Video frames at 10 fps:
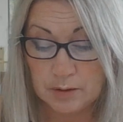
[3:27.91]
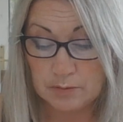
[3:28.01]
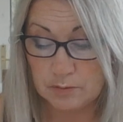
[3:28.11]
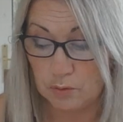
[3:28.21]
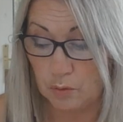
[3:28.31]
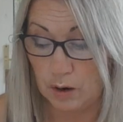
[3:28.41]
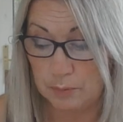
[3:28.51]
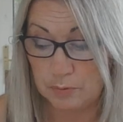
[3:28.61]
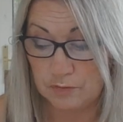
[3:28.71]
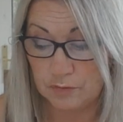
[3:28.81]
So I
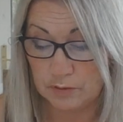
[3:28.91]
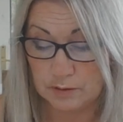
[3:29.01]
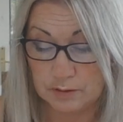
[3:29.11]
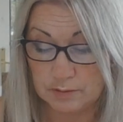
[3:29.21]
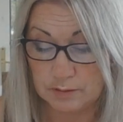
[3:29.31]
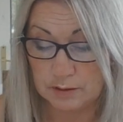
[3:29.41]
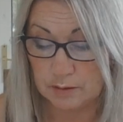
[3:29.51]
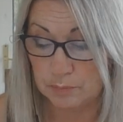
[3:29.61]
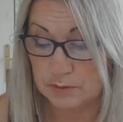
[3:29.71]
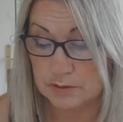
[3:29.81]
prefer that it's a
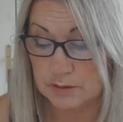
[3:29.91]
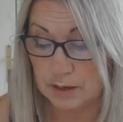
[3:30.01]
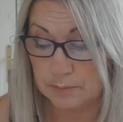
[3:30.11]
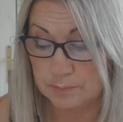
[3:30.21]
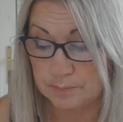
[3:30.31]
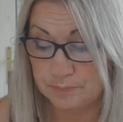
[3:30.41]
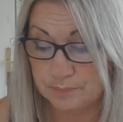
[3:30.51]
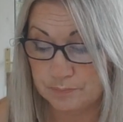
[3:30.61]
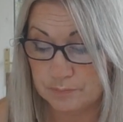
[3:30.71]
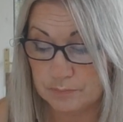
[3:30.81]
little bit,
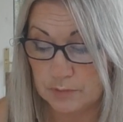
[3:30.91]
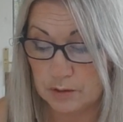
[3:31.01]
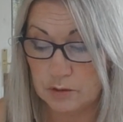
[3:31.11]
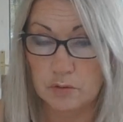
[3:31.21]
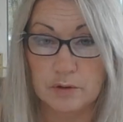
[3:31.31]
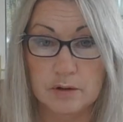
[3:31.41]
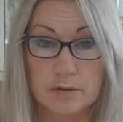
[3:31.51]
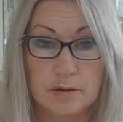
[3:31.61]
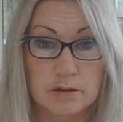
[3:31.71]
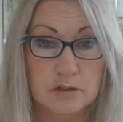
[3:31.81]
that
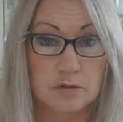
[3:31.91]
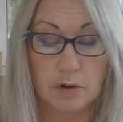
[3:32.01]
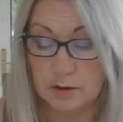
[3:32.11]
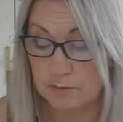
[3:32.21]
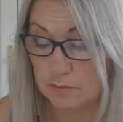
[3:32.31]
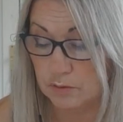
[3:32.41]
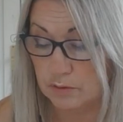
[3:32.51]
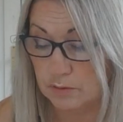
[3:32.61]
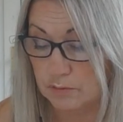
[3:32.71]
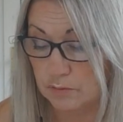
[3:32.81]
it's not too high.
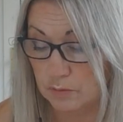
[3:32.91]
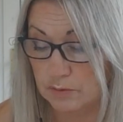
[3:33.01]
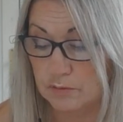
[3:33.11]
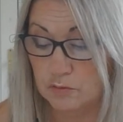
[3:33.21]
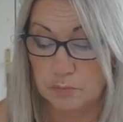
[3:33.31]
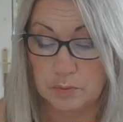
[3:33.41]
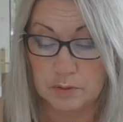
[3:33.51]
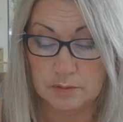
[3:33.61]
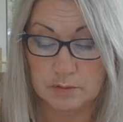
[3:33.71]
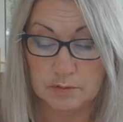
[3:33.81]
So it's
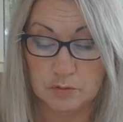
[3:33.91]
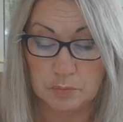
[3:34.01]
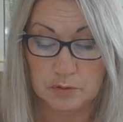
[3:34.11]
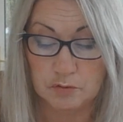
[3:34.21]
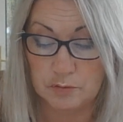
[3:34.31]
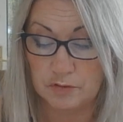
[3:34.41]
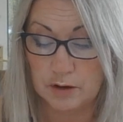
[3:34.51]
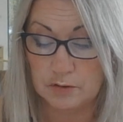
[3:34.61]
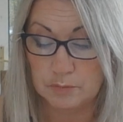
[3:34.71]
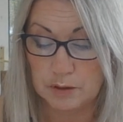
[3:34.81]

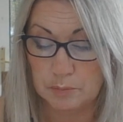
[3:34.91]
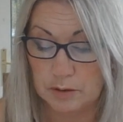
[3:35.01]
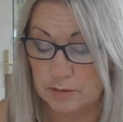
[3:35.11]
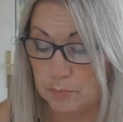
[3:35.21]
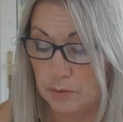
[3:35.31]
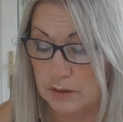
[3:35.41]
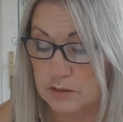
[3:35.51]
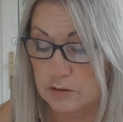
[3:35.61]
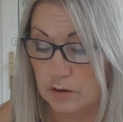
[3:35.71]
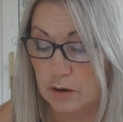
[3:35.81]
2.35 millimoles per
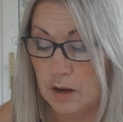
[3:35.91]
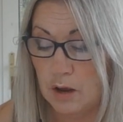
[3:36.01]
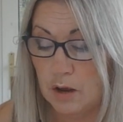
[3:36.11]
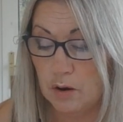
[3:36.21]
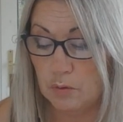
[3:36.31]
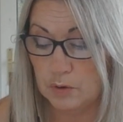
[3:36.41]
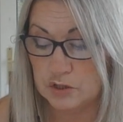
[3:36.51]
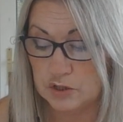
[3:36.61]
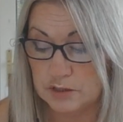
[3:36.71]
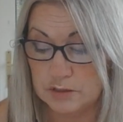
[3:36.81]
liter,
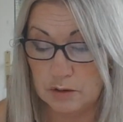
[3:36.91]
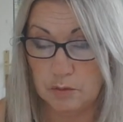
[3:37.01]
which is